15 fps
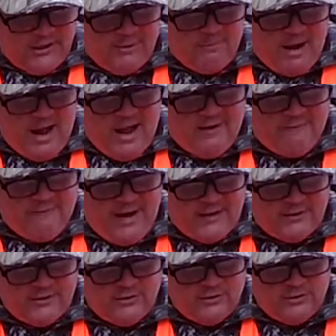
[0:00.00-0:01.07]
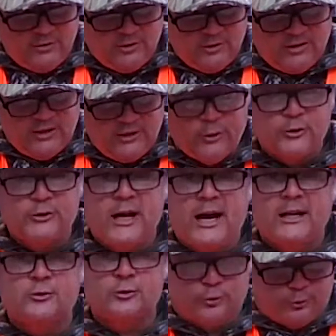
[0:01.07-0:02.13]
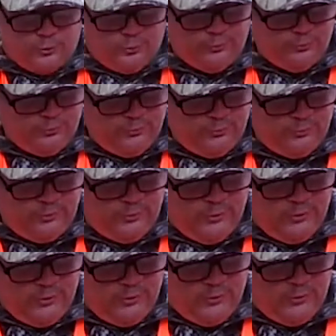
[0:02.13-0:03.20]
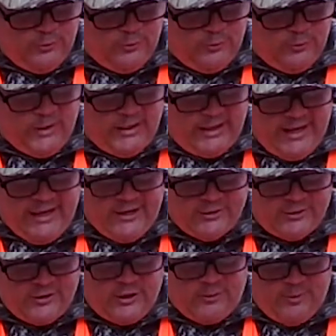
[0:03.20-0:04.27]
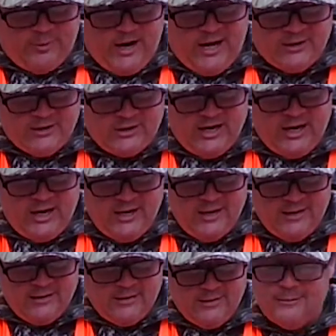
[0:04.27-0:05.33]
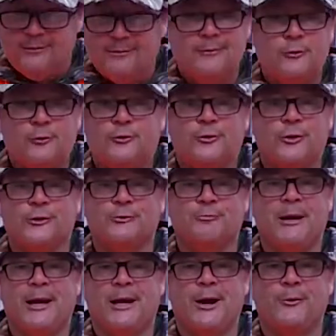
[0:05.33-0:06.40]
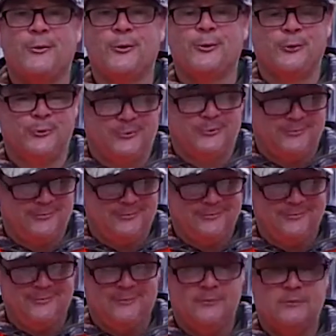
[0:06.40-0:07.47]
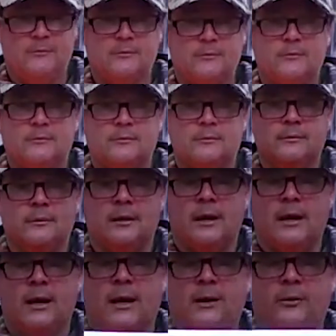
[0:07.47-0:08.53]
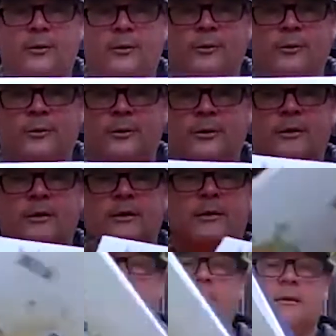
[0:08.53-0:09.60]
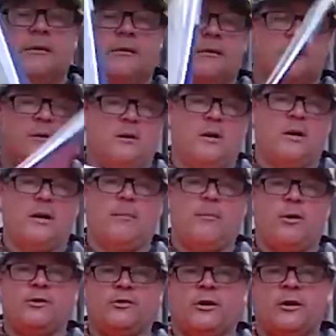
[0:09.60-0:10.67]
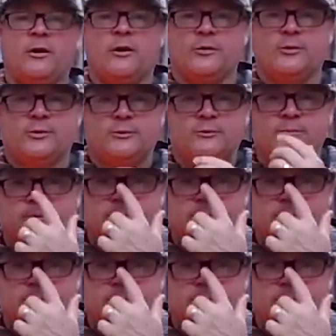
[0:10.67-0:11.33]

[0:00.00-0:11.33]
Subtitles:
take my advice, because I know that's true. When gators come around, Shaq, just make a roux. I like a roux. Okay, boys and girls.